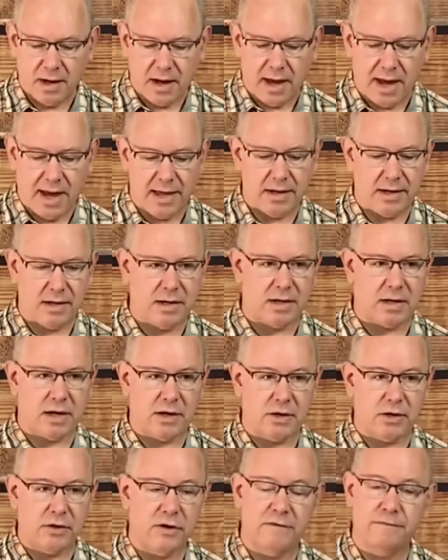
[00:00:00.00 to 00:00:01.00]
And
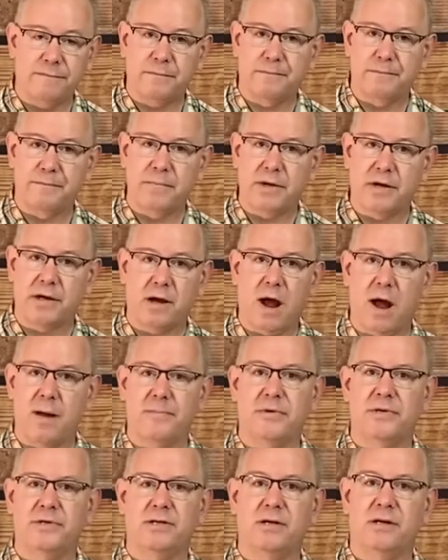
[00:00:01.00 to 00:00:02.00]
it could have been
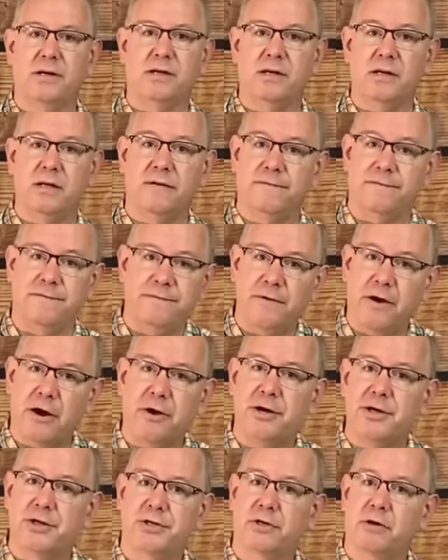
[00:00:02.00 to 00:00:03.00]
accomplished in a
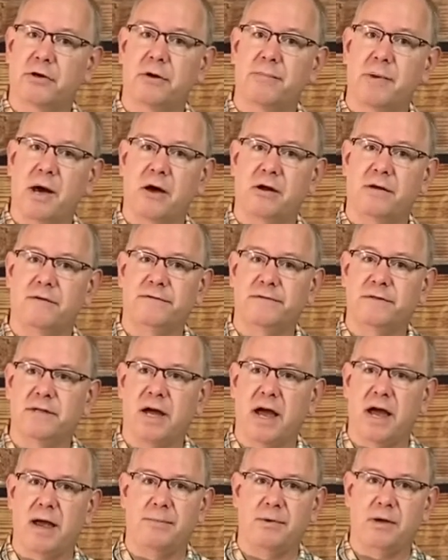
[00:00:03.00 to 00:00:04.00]
very short amount of
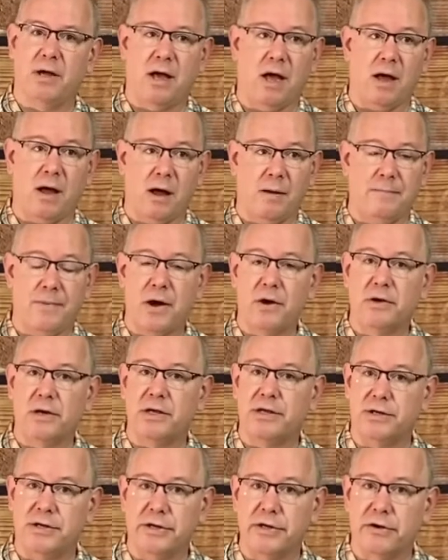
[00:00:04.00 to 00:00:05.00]
time, about a
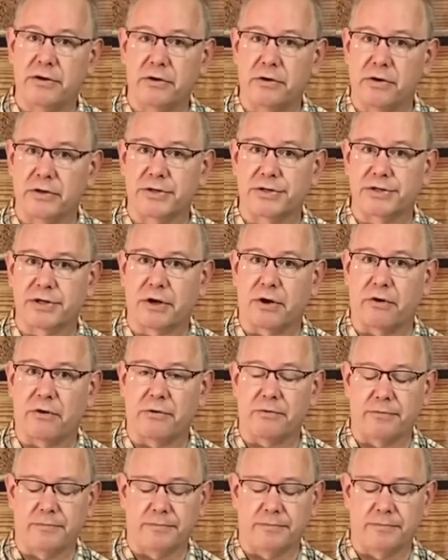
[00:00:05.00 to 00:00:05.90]
year or so.